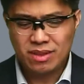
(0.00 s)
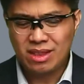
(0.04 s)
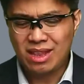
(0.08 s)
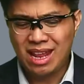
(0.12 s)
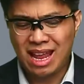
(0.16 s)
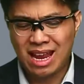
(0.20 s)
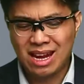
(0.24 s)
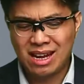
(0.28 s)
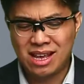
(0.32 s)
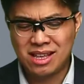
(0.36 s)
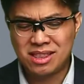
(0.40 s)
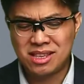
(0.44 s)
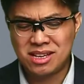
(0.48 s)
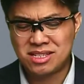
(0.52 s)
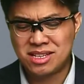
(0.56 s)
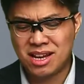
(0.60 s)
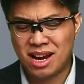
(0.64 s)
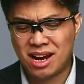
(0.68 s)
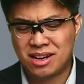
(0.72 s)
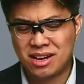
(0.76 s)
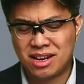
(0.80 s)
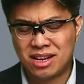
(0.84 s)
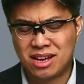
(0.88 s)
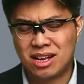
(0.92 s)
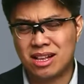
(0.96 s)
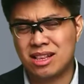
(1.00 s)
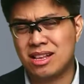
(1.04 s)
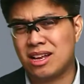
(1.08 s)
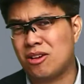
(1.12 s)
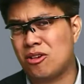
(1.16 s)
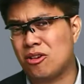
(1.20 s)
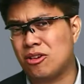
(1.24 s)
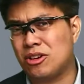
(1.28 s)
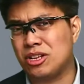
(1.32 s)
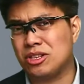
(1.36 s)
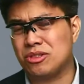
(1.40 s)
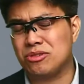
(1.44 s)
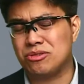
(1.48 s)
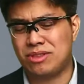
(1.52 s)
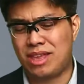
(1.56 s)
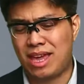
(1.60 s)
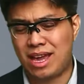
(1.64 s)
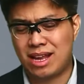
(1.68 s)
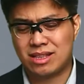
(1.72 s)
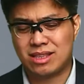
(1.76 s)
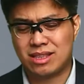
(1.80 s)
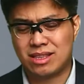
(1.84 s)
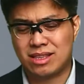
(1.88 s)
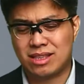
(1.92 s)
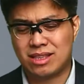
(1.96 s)
latest article, according to Tech
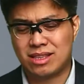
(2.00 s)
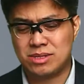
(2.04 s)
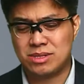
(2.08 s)
Times,